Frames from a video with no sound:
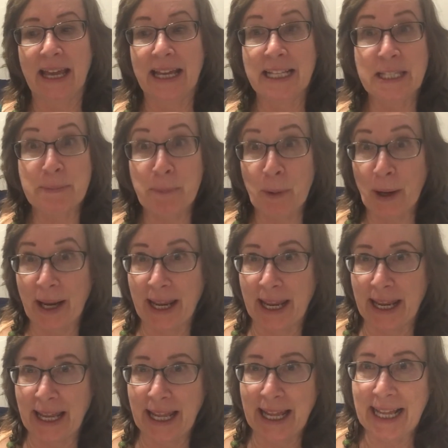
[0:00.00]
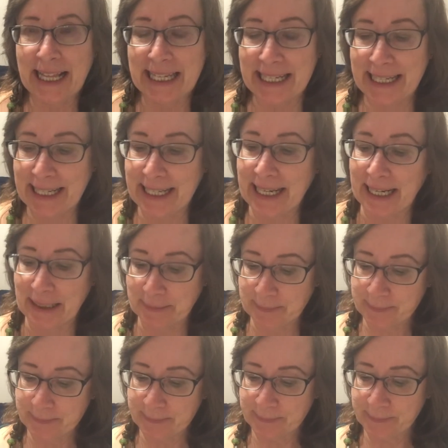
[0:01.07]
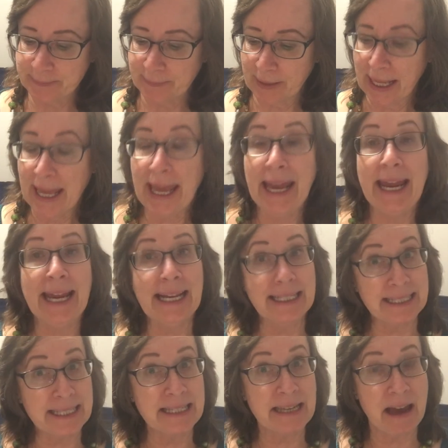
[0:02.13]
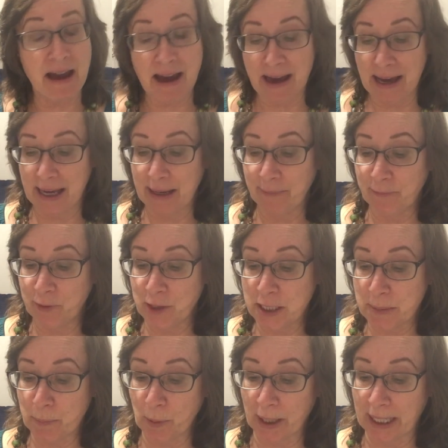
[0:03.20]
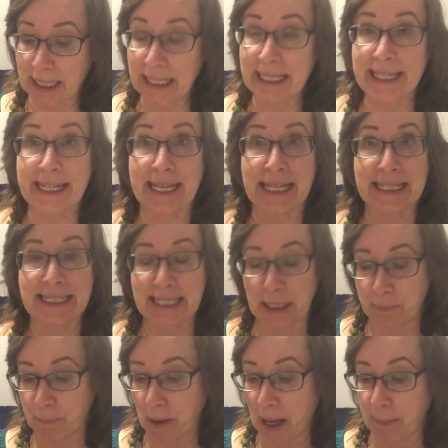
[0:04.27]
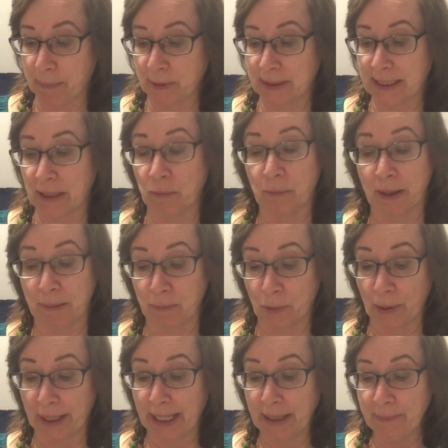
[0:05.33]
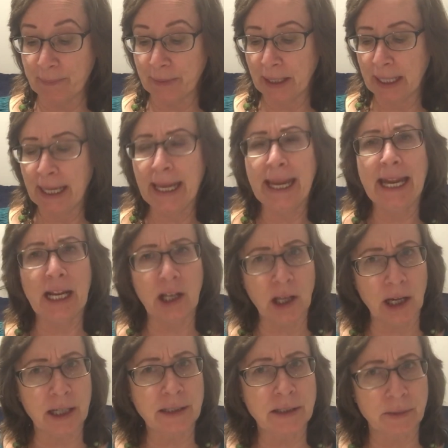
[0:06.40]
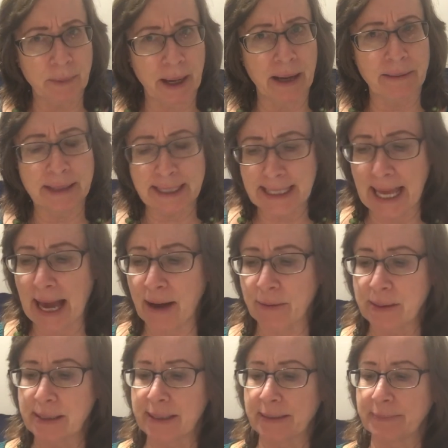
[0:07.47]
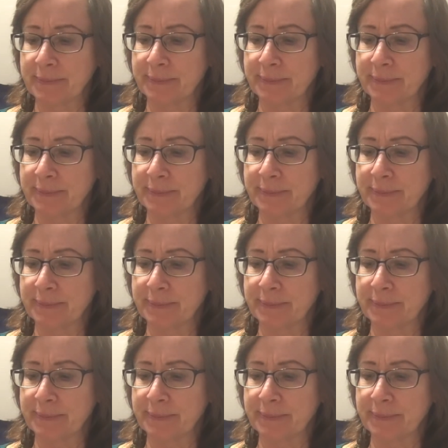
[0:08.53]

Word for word: Spring cleaning. It's time for spring cleaning, said Poppleton one morning. He looked around his house.